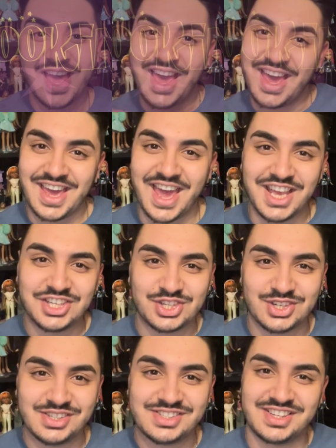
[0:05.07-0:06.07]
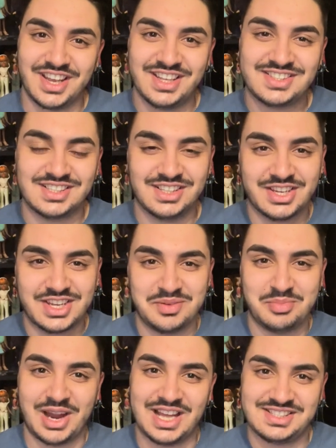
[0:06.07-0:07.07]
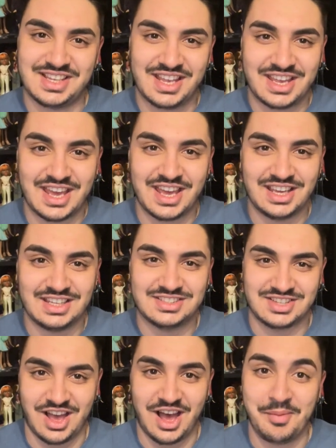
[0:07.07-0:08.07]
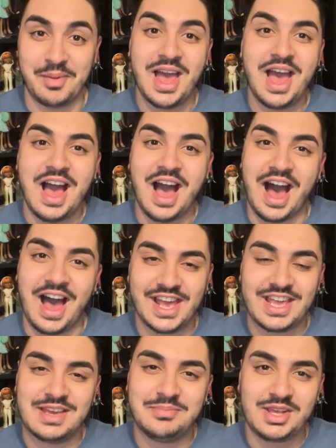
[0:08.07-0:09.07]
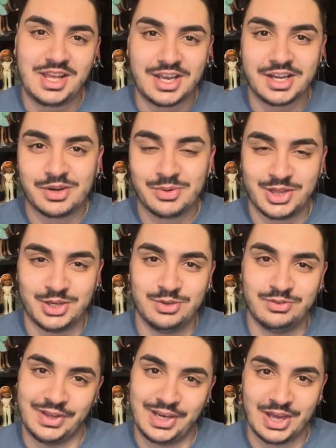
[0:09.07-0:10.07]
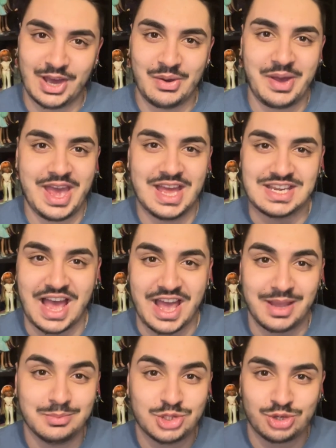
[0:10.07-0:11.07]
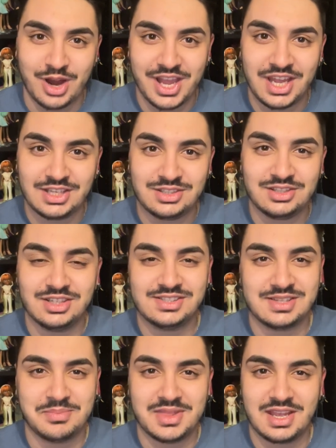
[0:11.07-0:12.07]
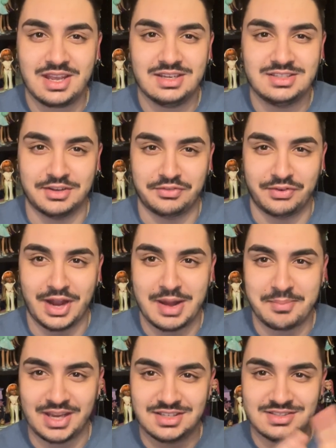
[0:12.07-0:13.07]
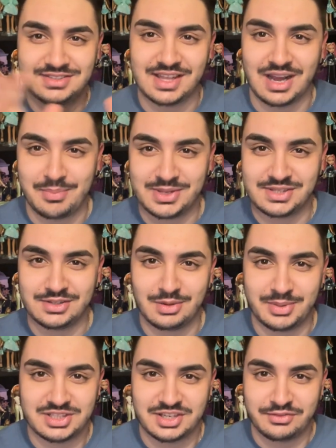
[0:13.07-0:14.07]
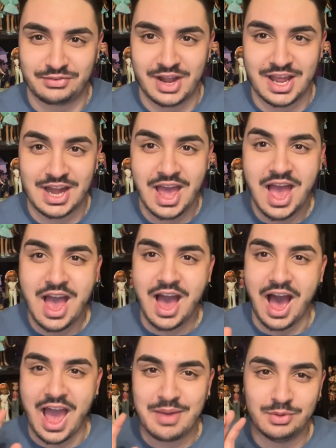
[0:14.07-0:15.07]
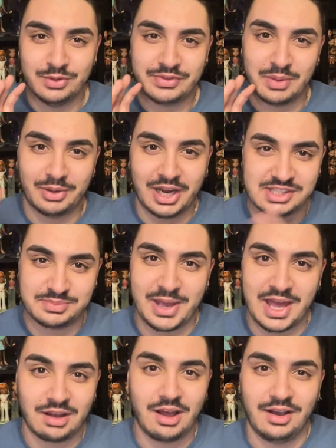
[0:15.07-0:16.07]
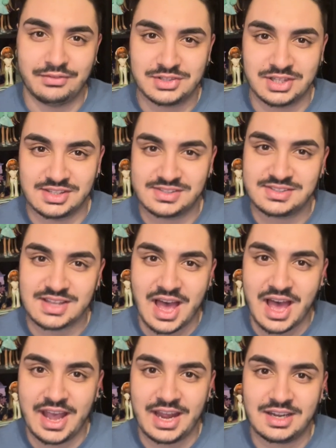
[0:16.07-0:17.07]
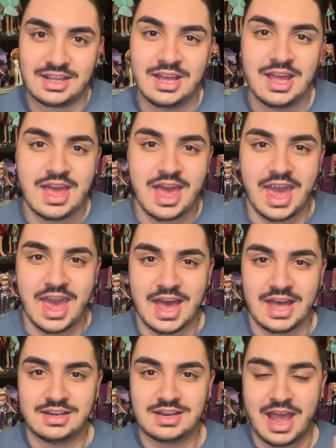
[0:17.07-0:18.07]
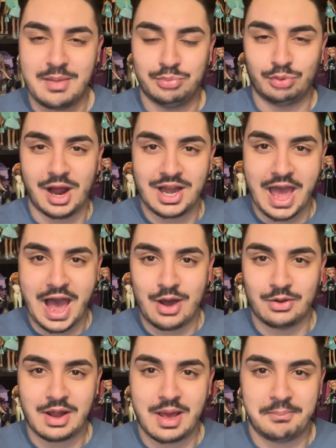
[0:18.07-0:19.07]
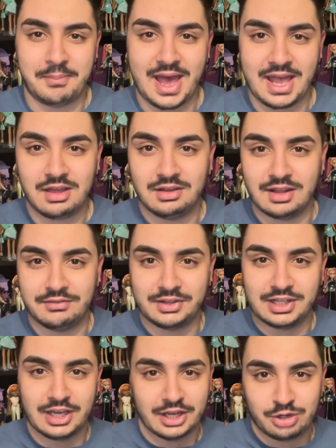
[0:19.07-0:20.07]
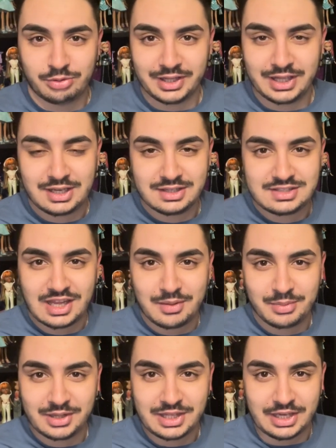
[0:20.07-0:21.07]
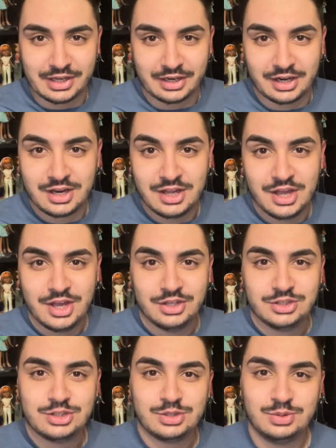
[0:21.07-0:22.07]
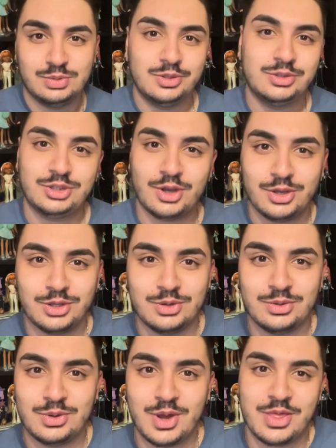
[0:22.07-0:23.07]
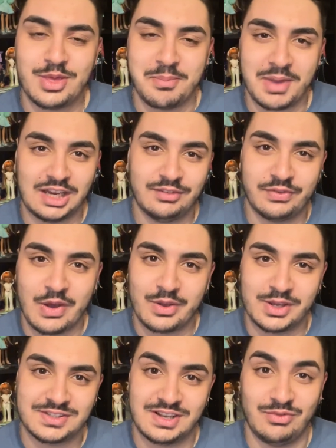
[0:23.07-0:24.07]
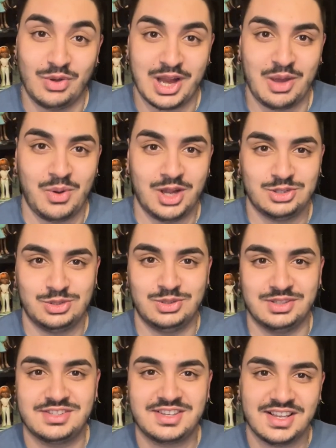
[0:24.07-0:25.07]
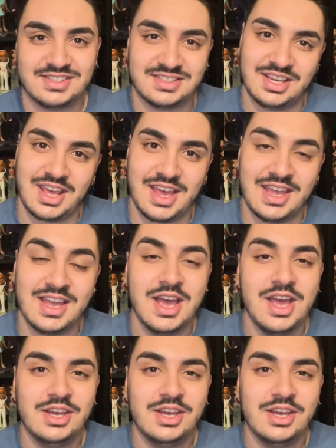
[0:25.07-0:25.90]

Hey Angelz, it's Lookin' Bratz, aka Dom. I am here with a new video and I am trying something different. My setup is a little bit different. I moved the Bratz pad off to the side and I brought out my lovely acrylic table here to show you the main focus of what I want to discuss today.